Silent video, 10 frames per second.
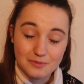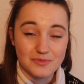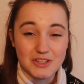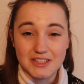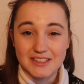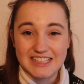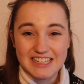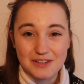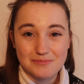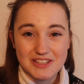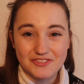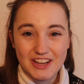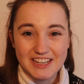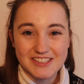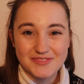You can look it up, it's
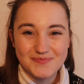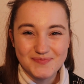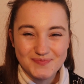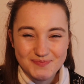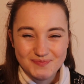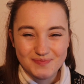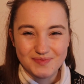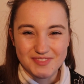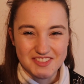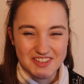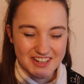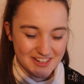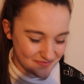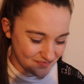fine. Don't worry.